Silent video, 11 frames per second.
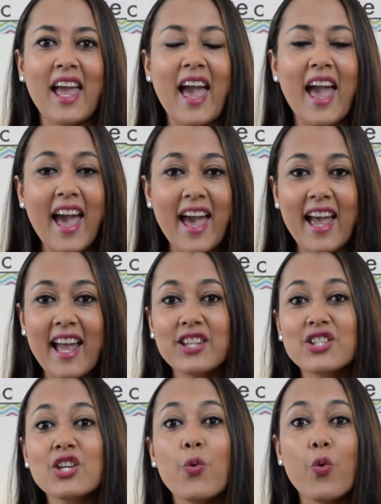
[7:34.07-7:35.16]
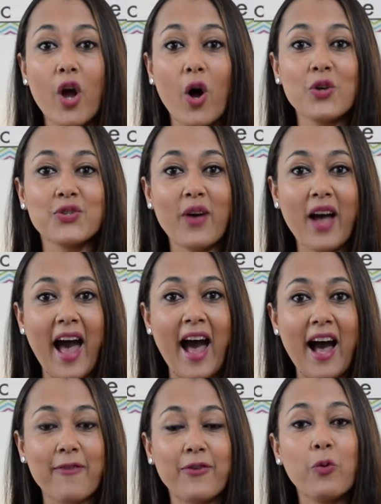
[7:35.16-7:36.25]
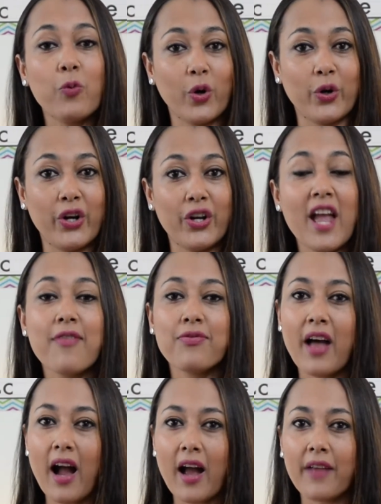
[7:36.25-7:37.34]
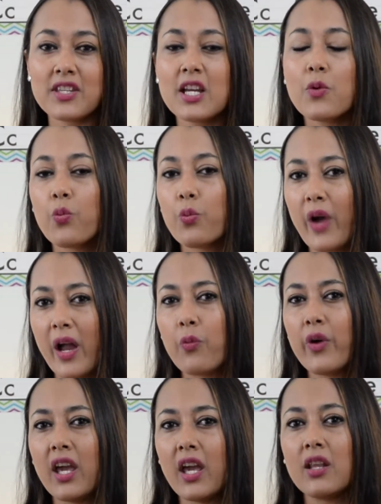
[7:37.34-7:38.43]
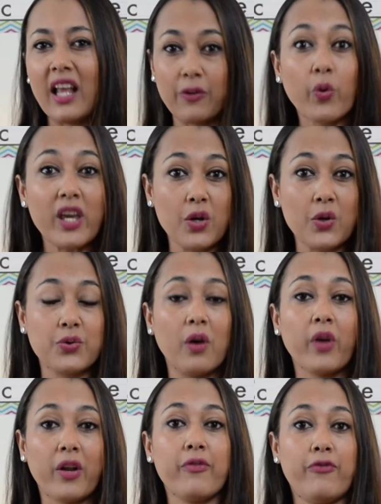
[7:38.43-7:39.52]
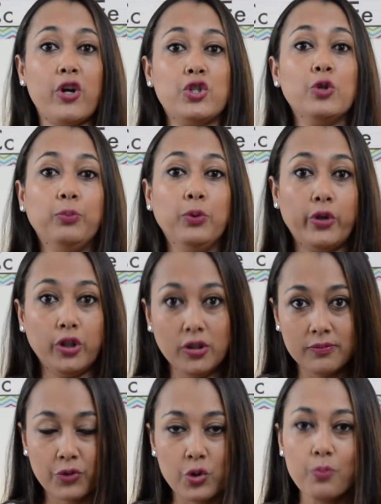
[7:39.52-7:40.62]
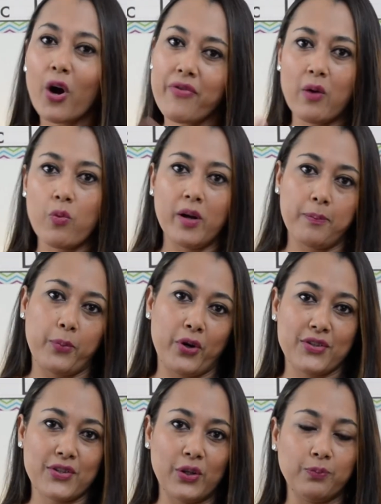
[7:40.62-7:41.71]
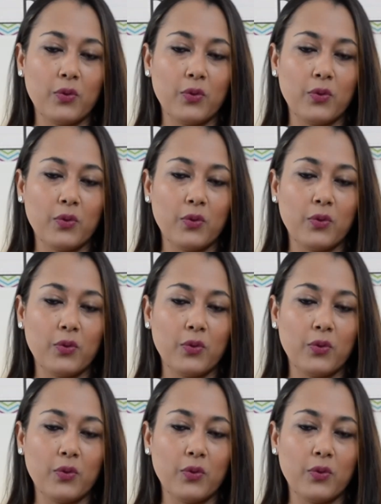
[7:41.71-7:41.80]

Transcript: And we also have a word that we use when we refer to plural, to more than one person.